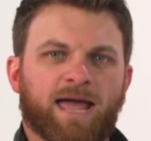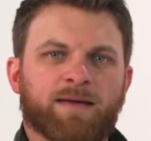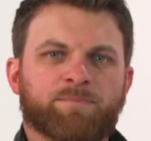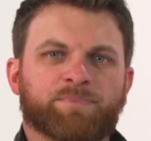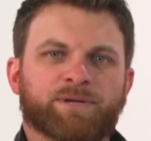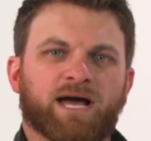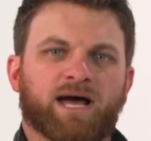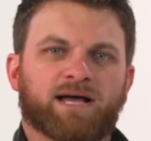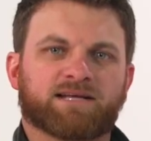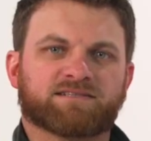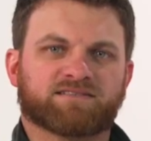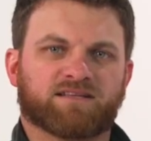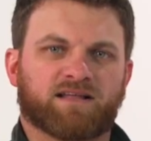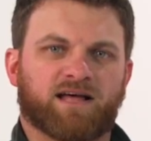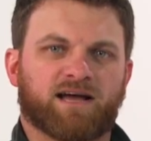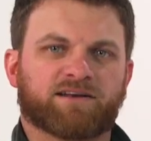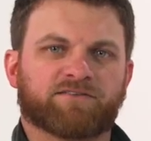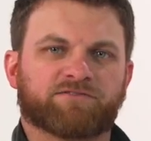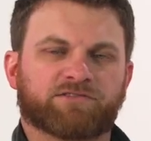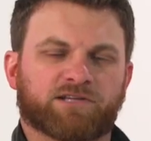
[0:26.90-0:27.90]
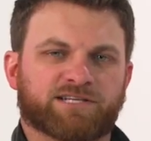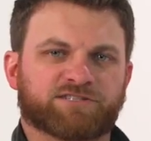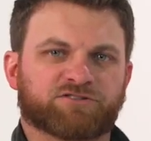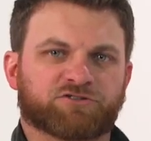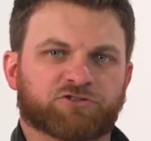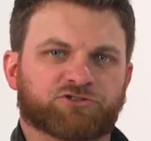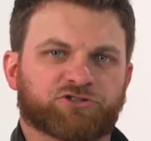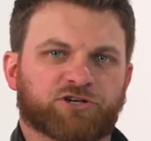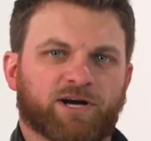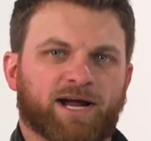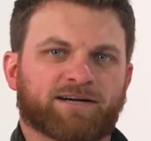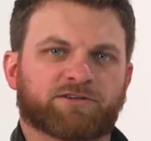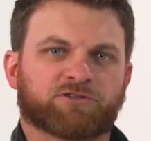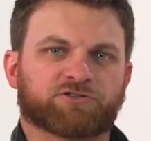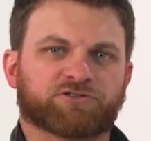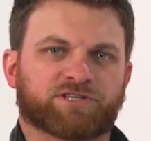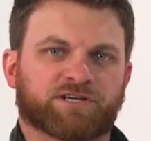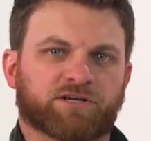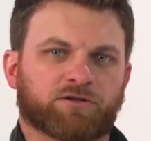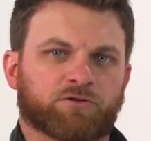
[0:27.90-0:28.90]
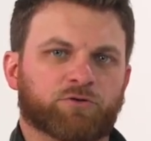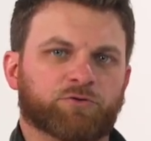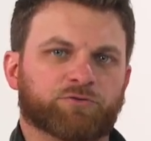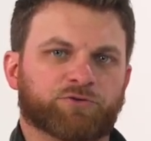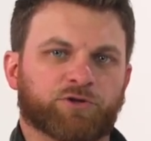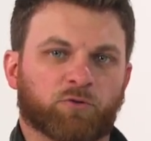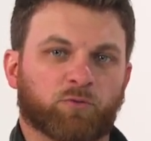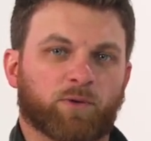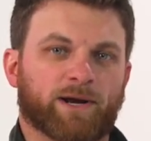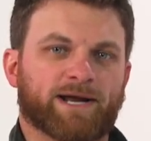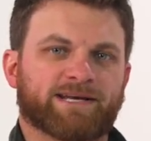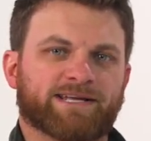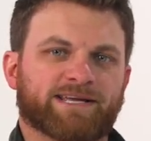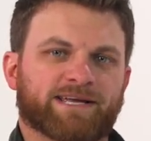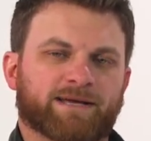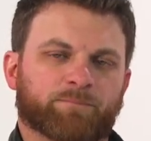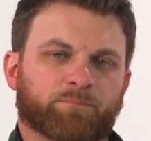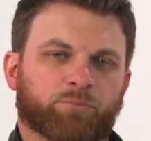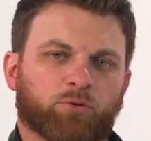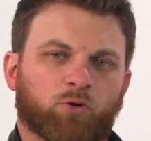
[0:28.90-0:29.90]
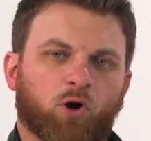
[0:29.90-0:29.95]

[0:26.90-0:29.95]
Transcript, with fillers: A P I's line of laser trackers include the Radian